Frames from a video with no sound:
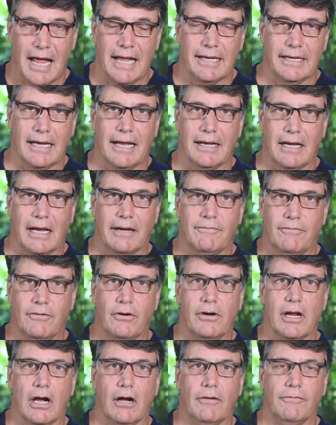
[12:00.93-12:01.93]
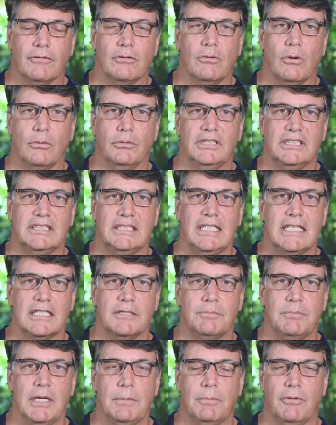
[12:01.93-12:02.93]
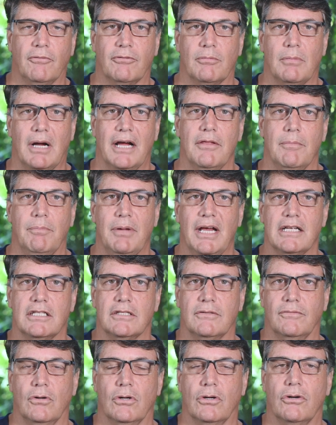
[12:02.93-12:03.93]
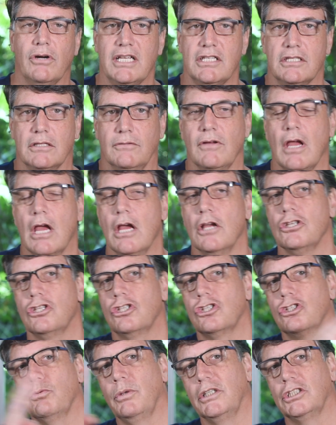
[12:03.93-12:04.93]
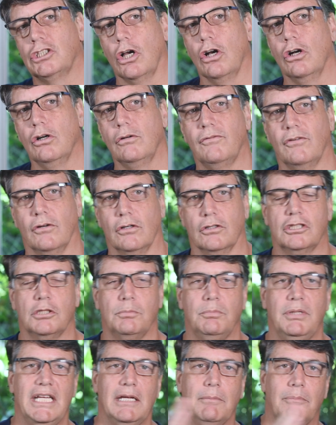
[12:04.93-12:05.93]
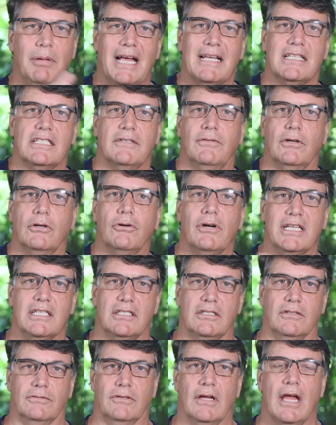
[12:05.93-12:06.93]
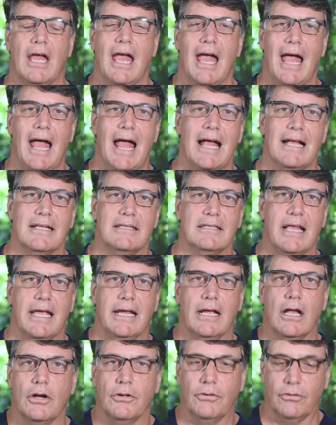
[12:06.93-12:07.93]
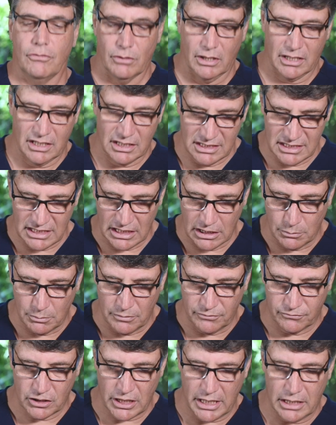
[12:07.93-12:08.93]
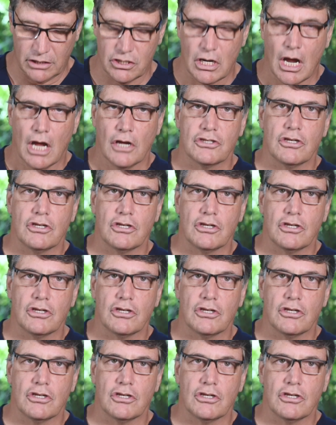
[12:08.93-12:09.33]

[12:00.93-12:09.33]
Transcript: And, and, and very often what we see is people from either passive or aggressive switch over to being passive aggressive as they go through a continuum of change.